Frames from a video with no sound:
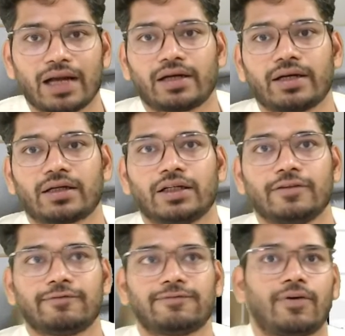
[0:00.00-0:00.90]
are
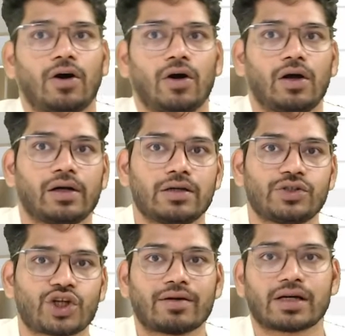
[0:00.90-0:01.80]
written for
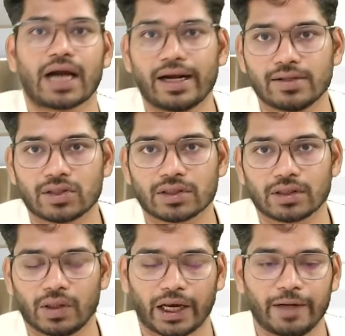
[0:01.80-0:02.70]
general
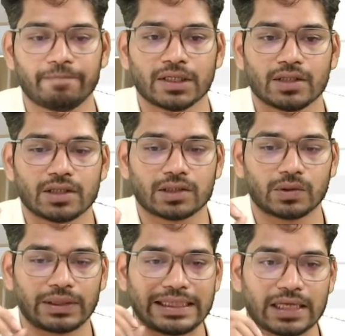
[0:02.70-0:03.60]
guidance. Okay,
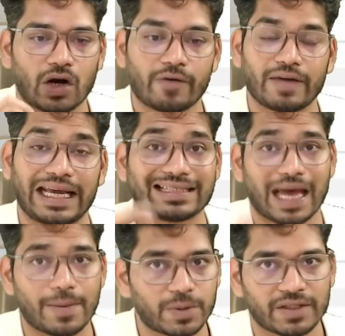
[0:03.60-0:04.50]
so these are not very
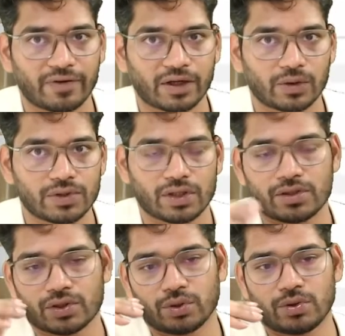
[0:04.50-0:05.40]
exam specific notes.
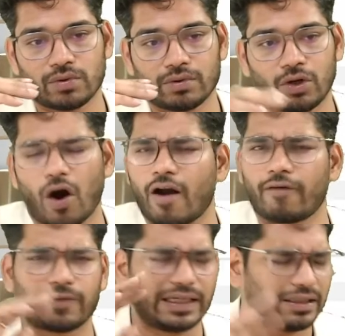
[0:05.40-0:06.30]
So
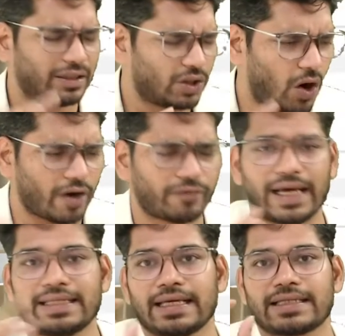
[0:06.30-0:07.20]
in lot of
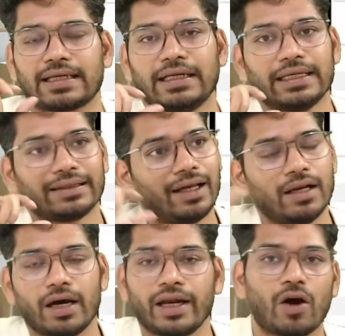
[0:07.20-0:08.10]
cases, the
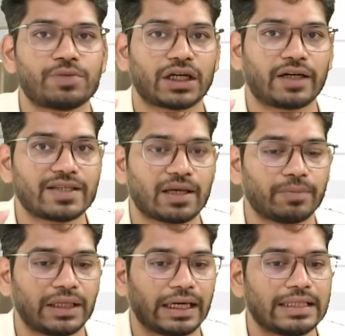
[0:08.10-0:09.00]
learning objective is
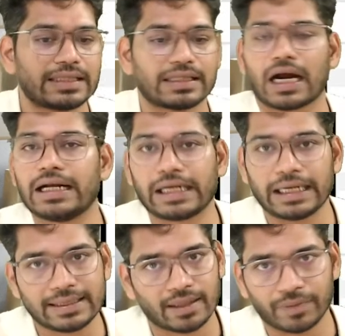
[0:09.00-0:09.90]
something else, the
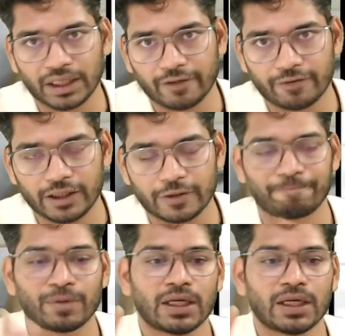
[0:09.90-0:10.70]
content is something different,